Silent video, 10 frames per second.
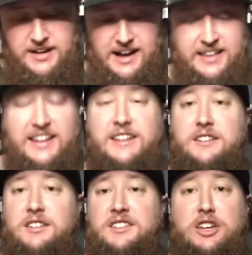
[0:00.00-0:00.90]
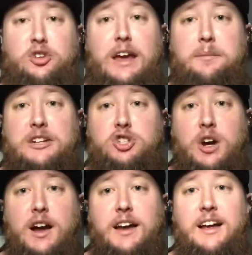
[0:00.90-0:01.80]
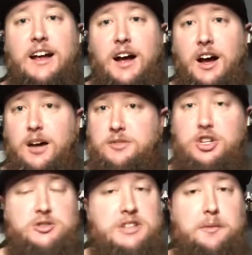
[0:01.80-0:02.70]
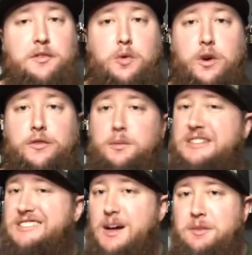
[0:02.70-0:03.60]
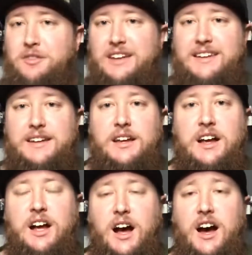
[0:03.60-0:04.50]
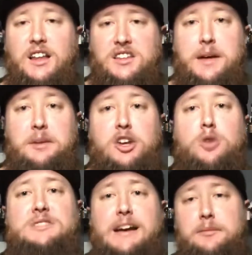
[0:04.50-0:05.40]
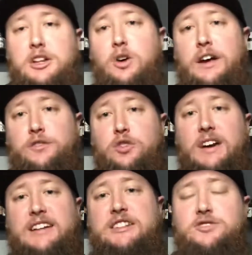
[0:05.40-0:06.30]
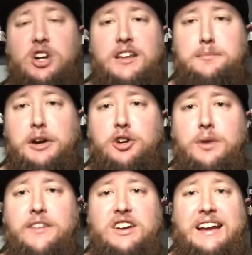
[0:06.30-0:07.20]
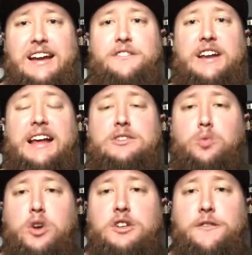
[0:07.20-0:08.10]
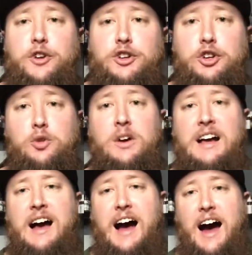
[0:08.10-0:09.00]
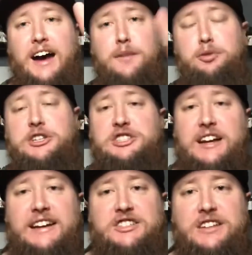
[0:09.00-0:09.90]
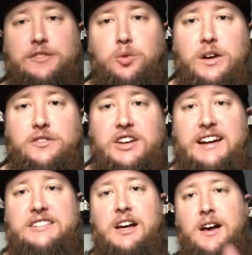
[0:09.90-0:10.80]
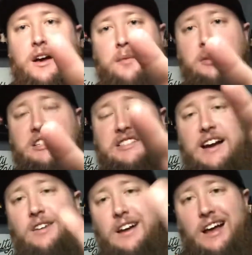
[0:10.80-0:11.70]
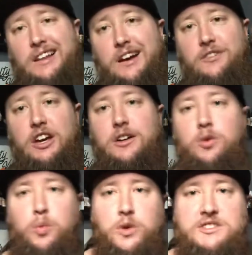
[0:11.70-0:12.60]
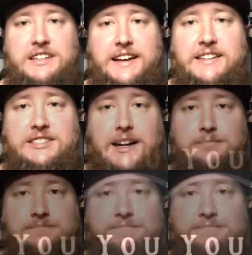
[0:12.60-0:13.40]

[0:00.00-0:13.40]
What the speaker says: I like that you gave me a try. You know, some of it worked for me, some of it didn't. Let me know down below if you guys have tried the Bearded Raven and if it has worked for you. I appreciate each and every one of you guys. Peace out. I love you. We'll see you next time.